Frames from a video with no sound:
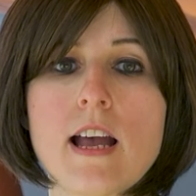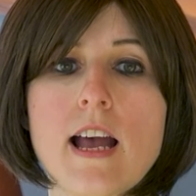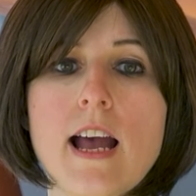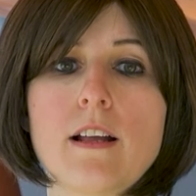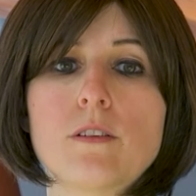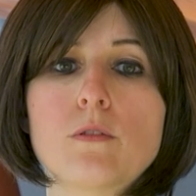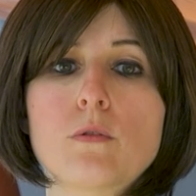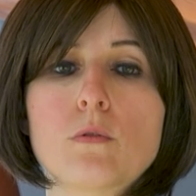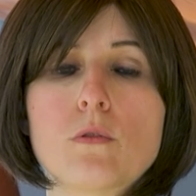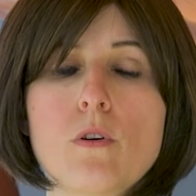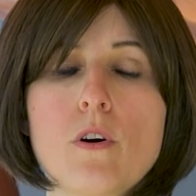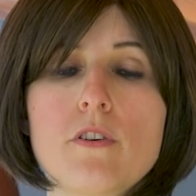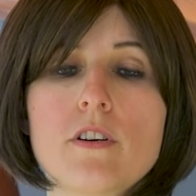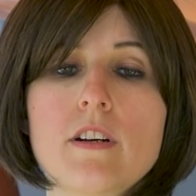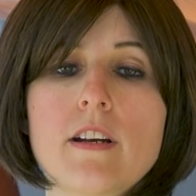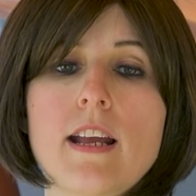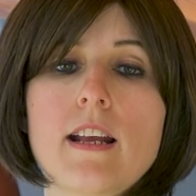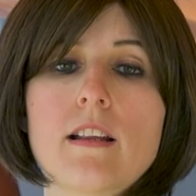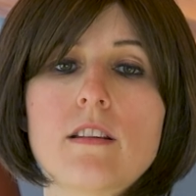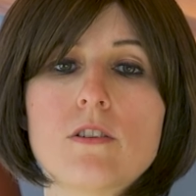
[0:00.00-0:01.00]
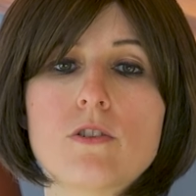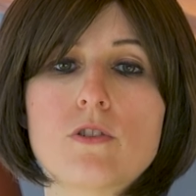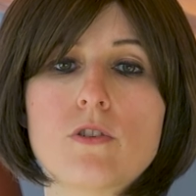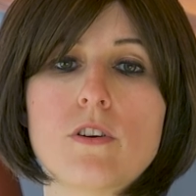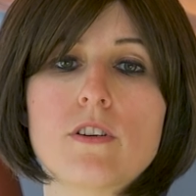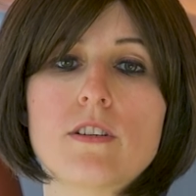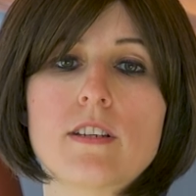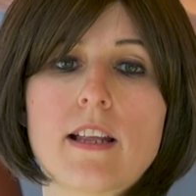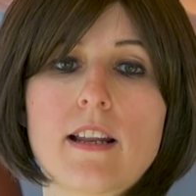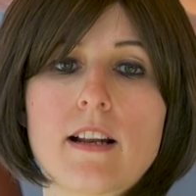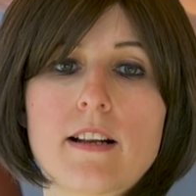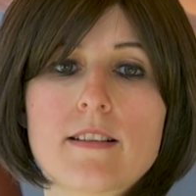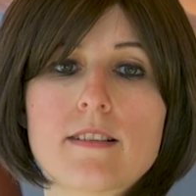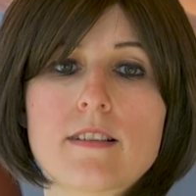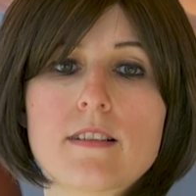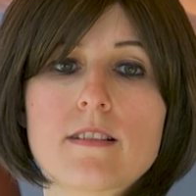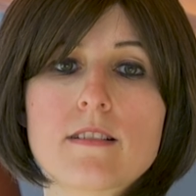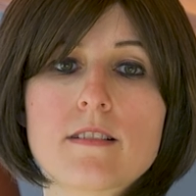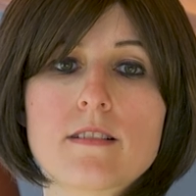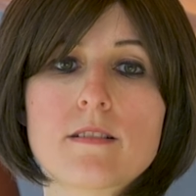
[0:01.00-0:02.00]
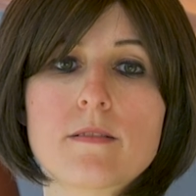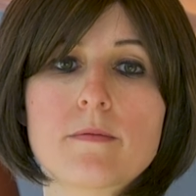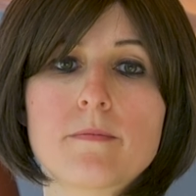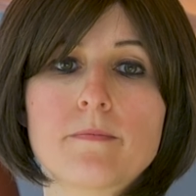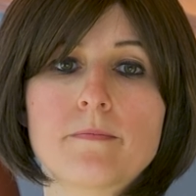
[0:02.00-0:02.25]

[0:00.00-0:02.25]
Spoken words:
and to coordinate the joint analysis.